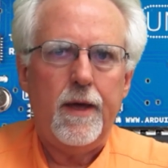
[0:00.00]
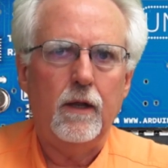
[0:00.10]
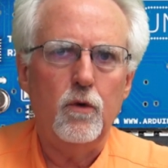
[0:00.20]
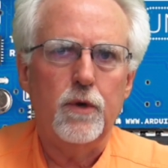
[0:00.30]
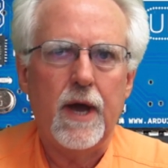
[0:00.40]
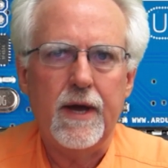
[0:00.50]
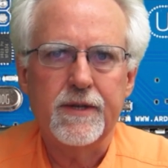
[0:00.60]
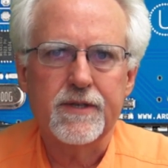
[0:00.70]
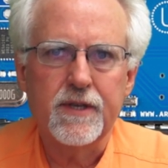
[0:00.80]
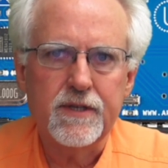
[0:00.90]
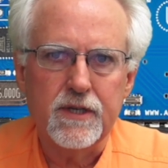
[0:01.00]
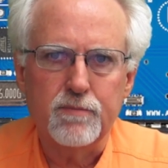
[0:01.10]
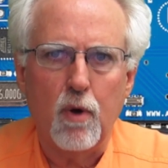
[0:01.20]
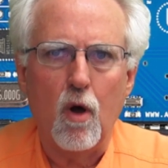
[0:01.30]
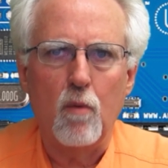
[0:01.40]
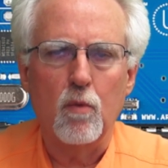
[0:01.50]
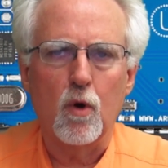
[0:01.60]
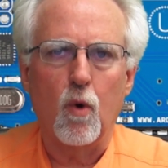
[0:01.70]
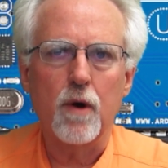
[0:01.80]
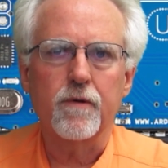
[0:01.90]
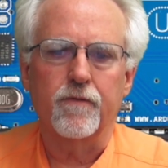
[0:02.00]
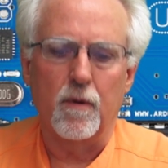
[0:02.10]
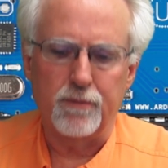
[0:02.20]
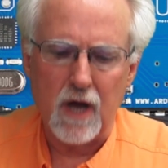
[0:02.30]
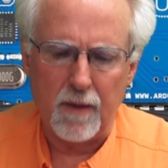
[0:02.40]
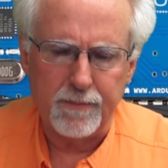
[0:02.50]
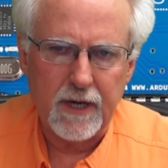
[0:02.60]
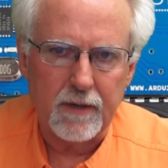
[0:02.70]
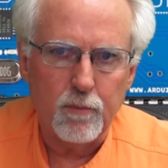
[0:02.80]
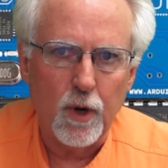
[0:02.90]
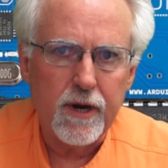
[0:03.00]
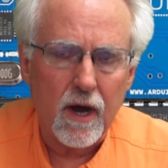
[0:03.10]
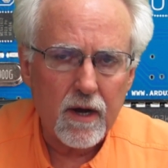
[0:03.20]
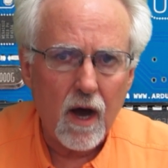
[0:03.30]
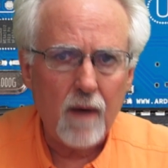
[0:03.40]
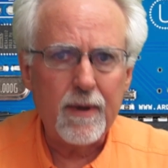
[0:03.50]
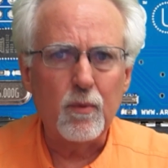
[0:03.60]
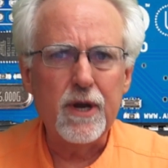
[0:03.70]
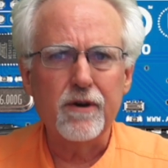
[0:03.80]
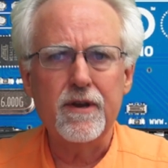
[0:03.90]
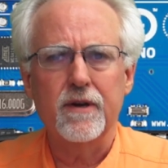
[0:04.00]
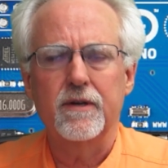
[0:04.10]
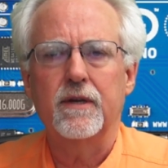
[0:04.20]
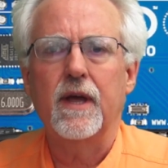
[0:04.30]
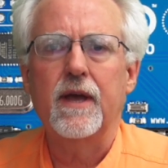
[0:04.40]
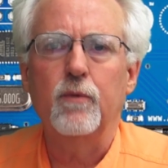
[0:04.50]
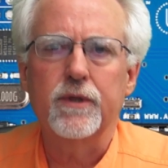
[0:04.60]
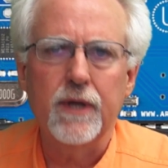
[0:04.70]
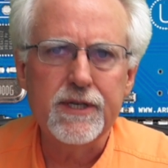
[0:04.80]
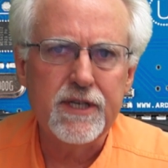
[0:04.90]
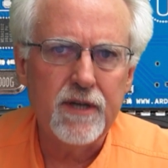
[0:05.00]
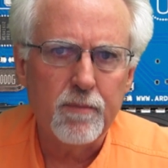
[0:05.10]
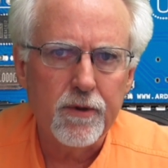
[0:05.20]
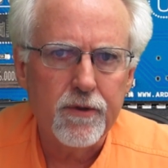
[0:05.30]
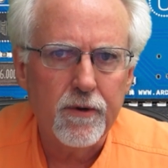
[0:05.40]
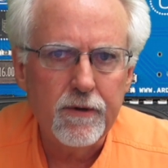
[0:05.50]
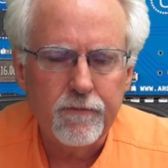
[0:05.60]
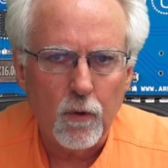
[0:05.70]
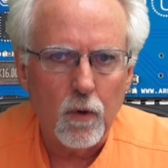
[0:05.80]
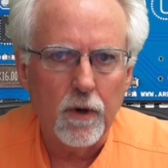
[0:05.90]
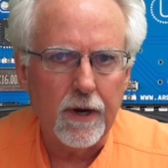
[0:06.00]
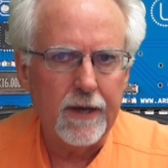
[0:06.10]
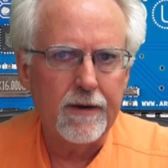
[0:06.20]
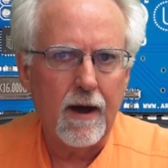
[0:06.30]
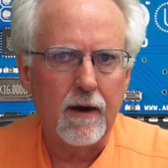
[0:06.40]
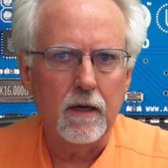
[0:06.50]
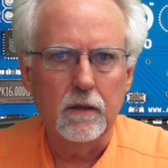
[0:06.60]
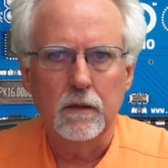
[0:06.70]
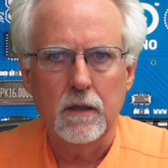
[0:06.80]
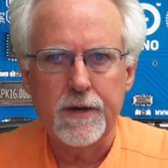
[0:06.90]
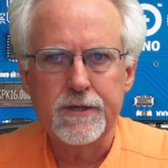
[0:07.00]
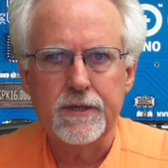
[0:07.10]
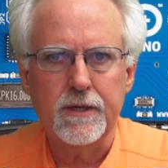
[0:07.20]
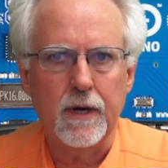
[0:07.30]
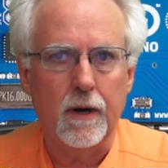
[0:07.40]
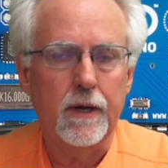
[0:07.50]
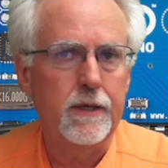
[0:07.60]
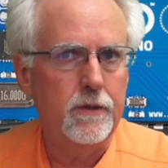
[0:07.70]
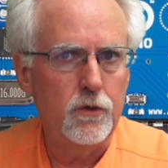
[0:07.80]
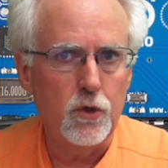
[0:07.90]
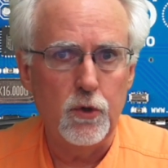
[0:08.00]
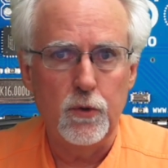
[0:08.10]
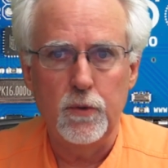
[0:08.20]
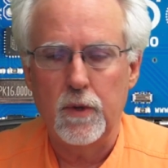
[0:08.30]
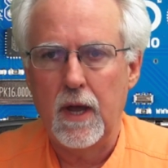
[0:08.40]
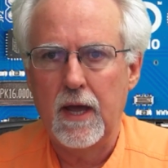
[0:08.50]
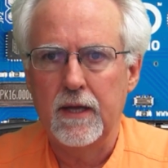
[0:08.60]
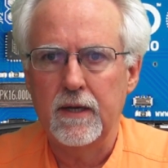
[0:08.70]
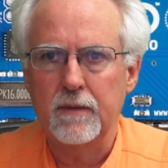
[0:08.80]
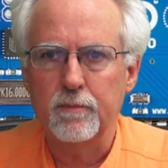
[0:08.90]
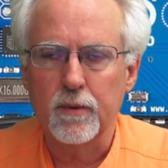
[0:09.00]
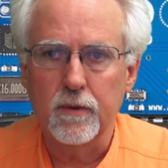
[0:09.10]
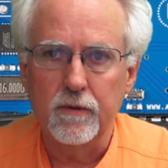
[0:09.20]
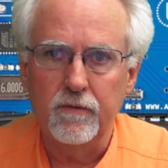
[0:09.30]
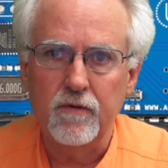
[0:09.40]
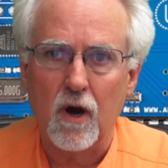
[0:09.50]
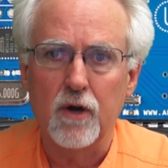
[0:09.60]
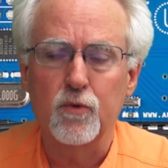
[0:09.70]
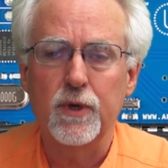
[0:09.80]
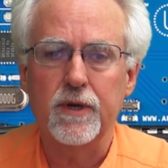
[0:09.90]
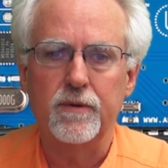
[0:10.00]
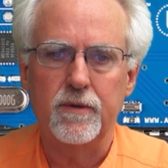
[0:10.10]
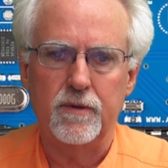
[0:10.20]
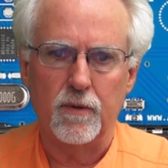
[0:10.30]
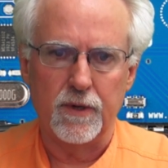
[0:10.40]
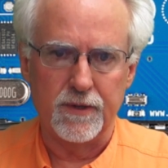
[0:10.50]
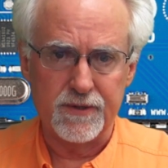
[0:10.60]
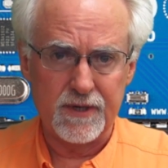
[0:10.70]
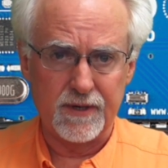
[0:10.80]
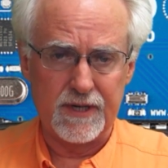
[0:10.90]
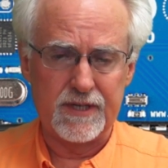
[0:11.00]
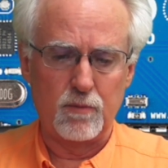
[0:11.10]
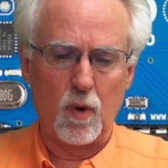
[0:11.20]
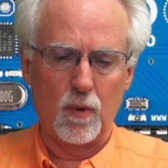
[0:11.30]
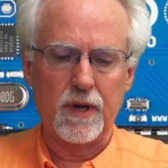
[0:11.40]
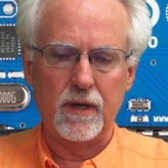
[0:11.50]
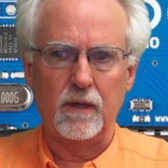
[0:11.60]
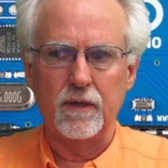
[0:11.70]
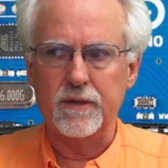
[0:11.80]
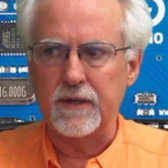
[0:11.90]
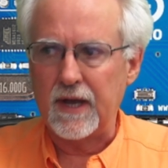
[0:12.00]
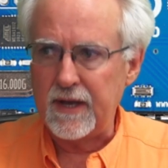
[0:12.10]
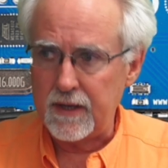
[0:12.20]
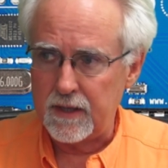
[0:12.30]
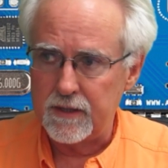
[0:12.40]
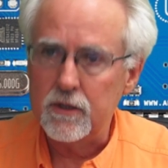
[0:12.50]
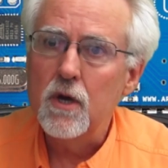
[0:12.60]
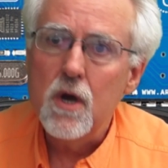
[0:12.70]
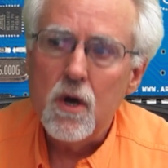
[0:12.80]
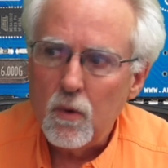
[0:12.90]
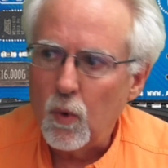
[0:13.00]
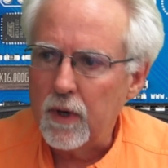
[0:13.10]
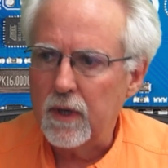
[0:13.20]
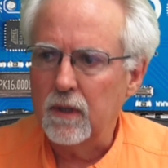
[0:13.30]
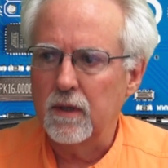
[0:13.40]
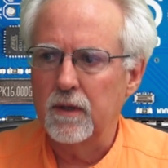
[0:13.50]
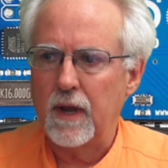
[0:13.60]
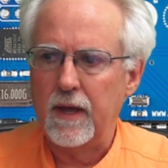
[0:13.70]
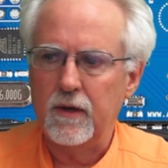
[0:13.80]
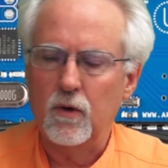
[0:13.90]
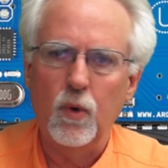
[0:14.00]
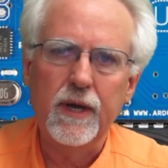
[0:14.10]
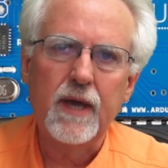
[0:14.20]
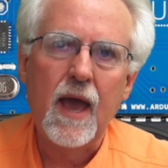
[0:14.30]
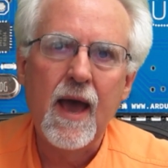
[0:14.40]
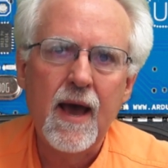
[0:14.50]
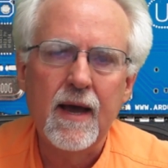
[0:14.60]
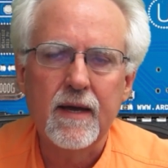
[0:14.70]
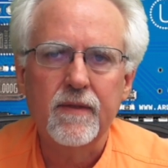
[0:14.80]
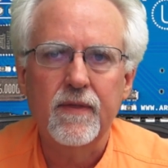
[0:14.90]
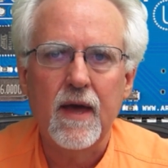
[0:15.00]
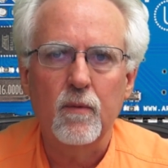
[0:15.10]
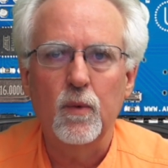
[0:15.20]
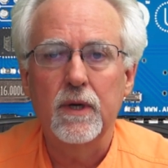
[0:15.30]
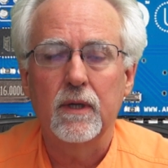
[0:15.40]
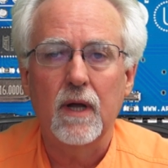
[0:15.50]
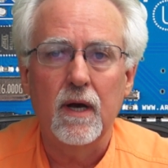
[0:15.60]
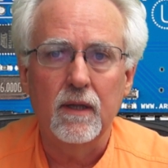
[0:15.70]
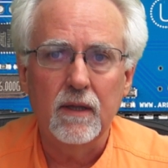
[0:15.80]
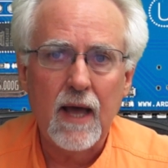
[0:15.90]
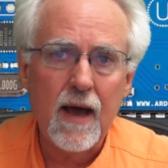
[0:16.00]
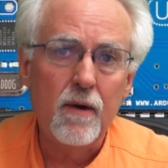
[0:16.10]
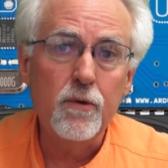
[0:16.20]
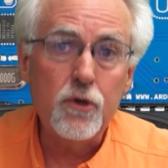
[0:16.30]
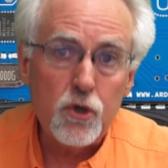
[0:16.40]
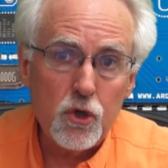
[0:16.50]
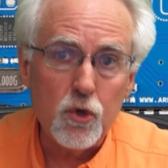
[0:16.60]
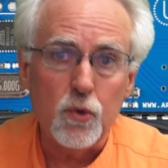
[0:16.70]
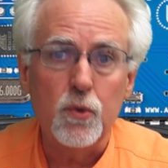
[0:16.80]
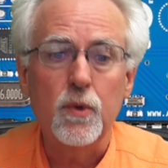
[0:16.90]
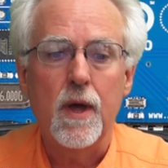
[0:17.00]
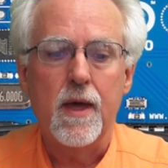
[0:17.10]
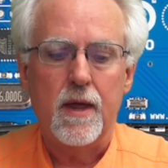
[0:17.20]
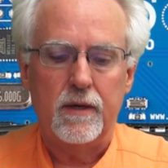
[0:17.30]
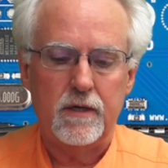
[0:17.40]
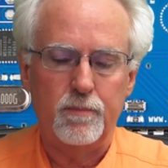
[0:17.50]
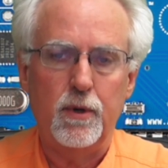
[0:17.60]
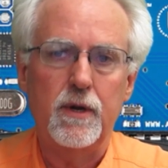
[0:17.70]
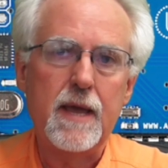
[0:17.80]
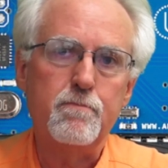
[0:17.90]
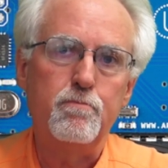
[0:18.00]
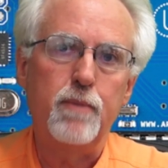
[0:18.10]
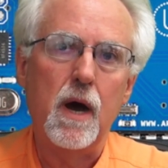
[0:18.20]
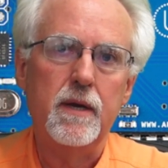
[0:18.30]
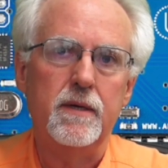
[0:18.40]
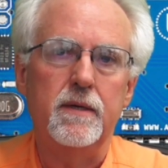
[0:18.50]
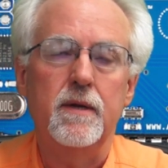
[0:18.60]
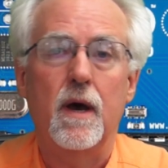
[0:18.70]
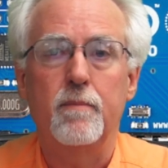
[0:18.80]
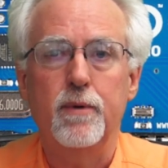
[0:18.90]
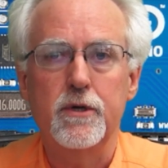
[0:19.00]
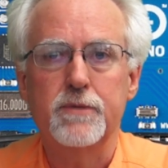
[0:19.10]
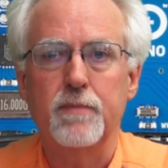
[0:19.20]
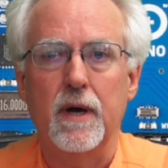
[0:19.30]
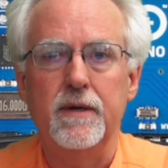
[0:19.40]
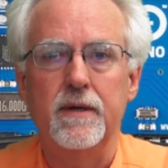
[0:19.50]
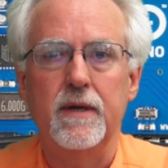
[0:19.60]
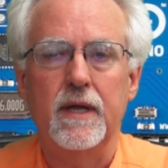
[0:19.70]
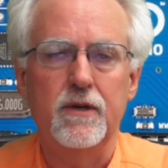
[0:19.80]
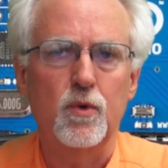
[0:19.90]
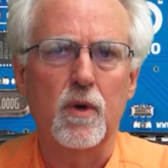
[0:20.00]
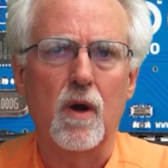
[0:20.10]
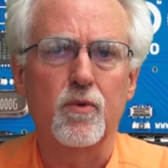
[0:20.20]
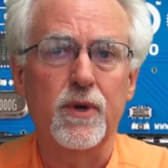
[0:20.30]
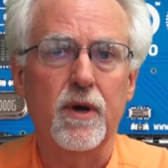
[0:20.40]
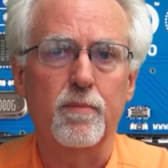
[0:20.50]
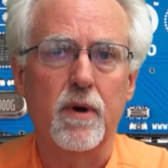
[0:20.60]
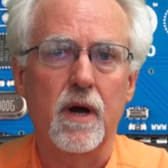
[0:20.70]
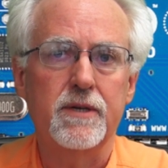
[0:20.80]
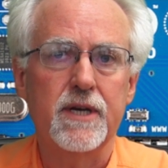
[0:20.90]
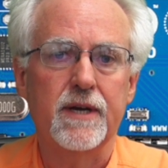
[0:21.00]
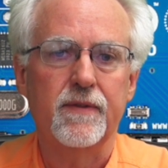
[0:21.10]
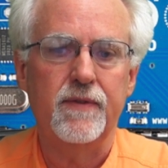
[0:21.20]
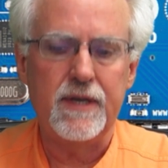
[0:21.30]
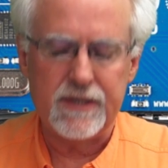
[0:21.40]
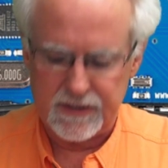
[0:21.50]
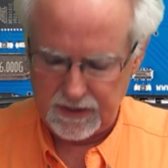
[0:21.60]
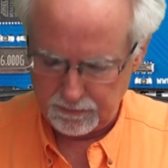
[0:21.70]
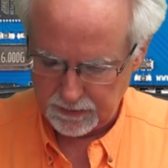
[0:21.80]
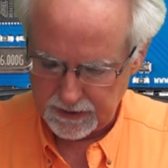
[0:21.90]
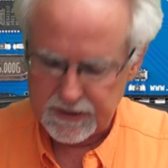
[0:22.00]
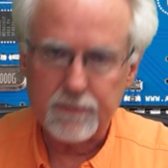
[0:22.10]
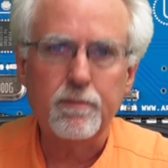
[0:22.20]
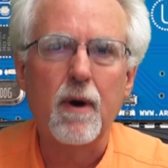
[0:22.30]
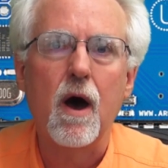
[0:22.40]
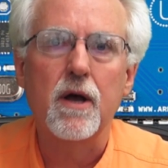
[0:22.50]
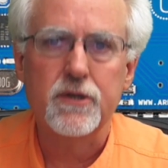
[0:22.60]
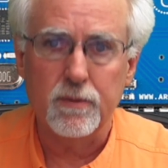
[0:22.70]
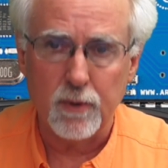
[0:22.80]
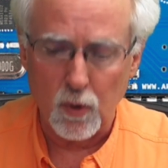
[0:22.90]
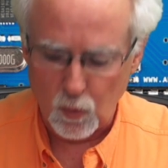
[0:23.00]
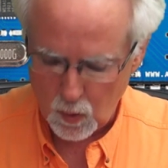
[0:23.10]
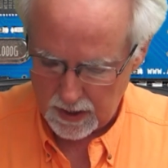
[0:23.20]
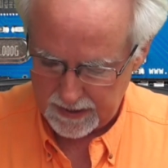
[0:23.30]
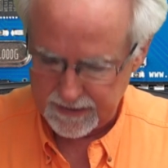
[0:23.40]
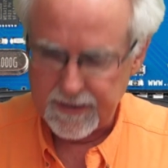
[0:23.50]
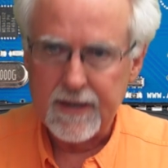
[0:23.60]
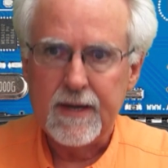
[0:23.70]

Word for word: Hello guys, this is Paul McWhorter from TopTechBoy.com and we are here today with lesson number 34 in our legendary new and improved Arduino tutorial series. And what we're going to learn today is we're going to learn a quick hack that will allow you to put a button, a push button, into an Arduino project the simplest possible way.